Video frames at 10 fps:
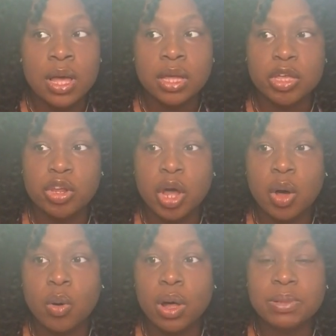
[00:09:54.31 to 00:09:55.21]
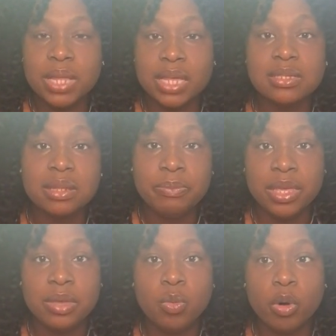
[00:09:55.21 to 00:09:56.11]
you know, a place to
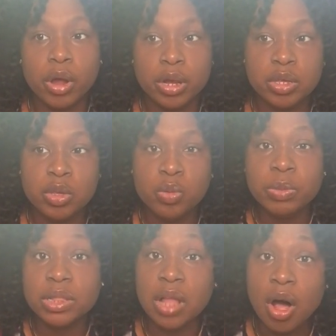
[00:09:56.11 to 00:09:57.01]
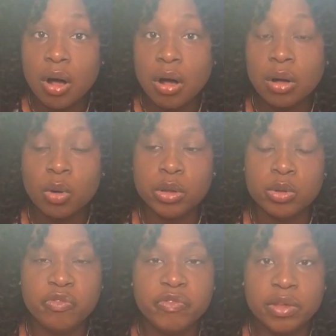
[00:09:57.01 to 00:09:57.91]
be where you belong, or you
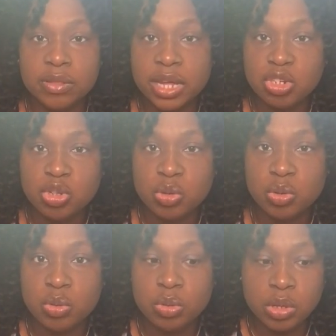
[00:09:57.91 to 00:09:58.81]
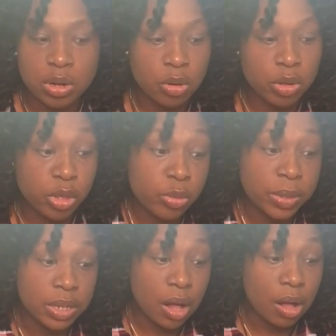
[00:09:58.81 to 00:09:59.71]
feel that you know, you
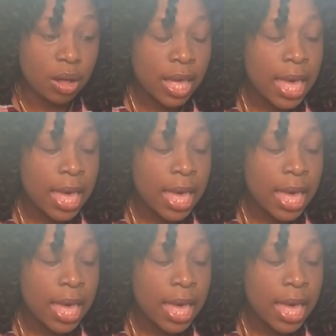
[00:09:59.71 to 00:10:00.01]
belong.